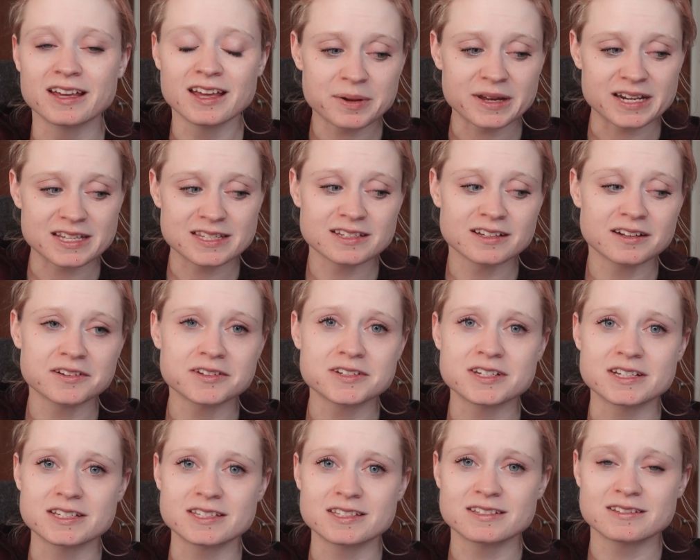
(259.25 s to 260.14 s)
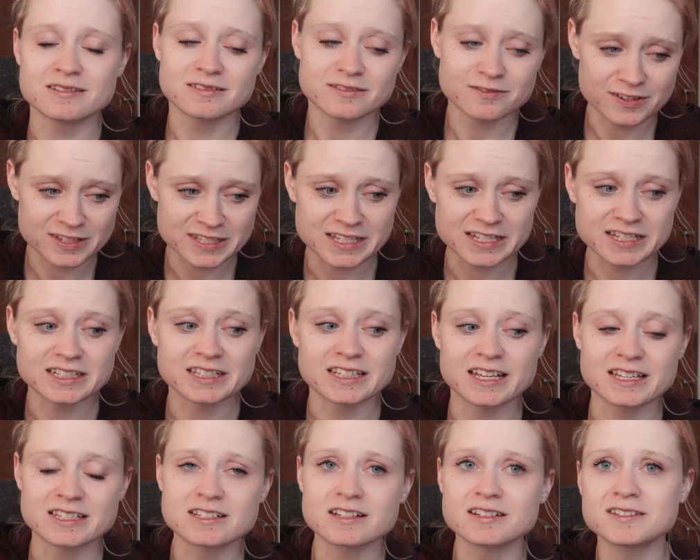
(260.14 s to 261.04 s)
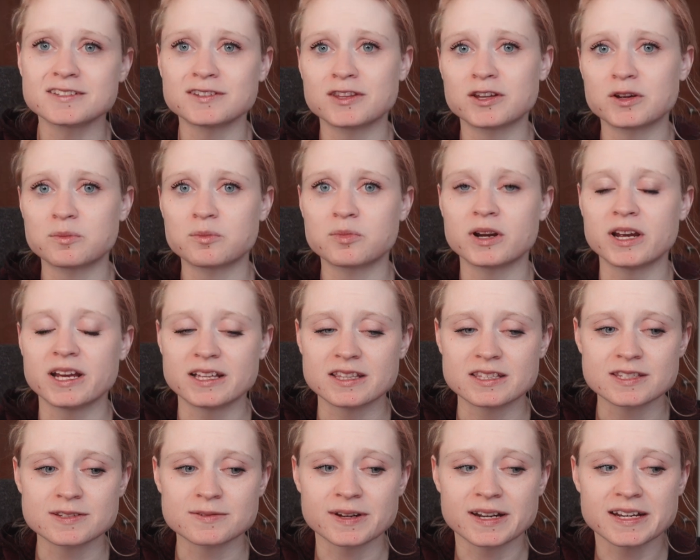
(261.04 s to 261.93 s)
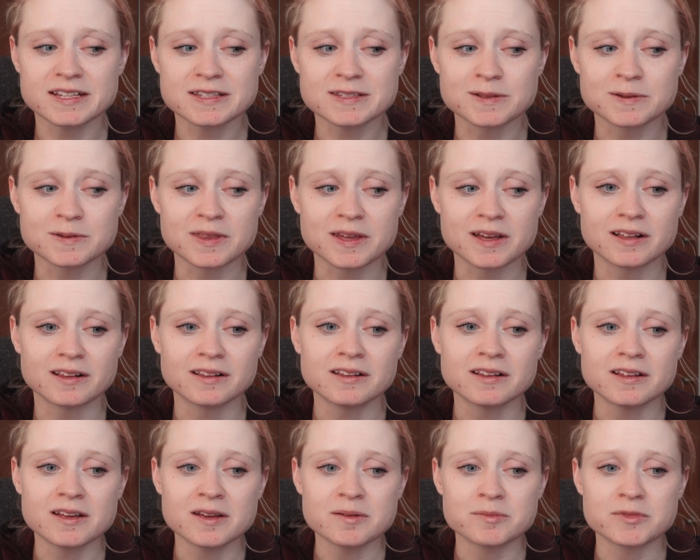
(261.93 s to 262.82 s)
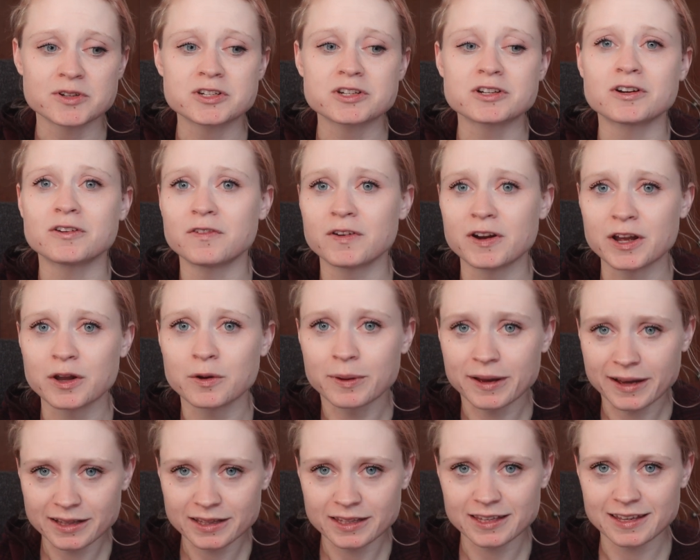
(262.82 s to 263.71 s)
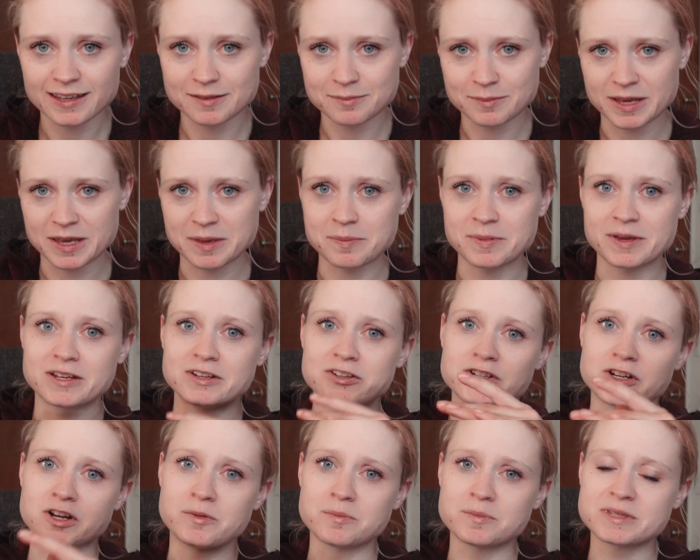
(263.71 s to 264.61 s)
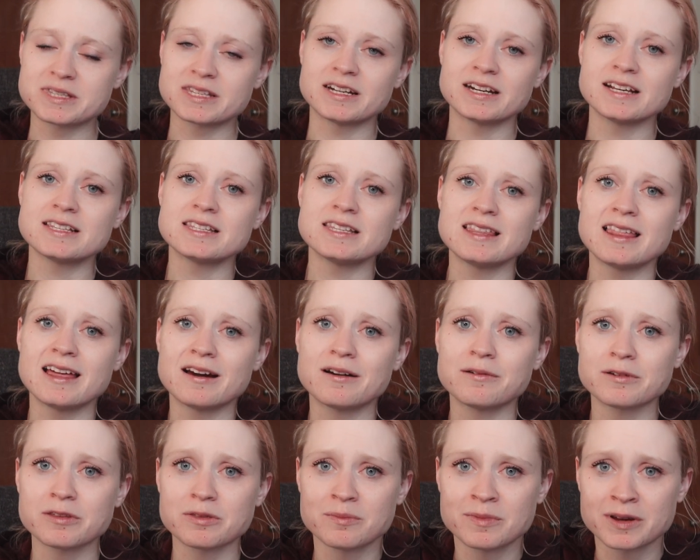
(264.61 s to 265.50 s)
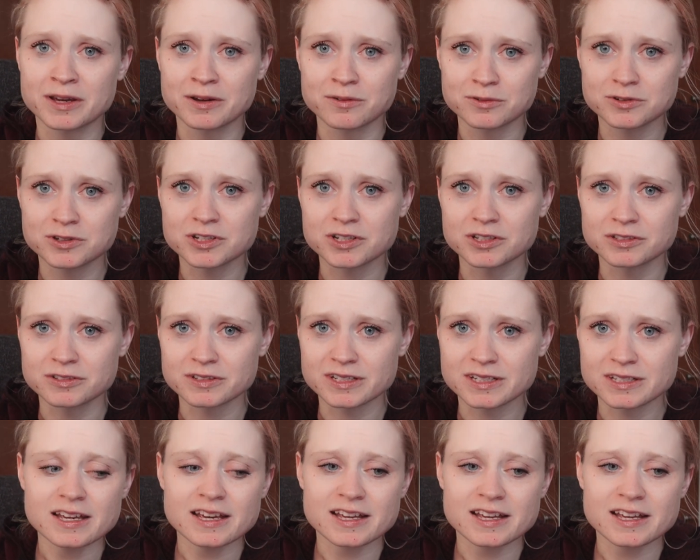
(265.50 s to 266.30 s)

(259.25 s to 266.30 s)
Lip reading: But it's not just physically, it's also their brains, right? So they'll mature very quickly and make big jumps. And I see that with my own children.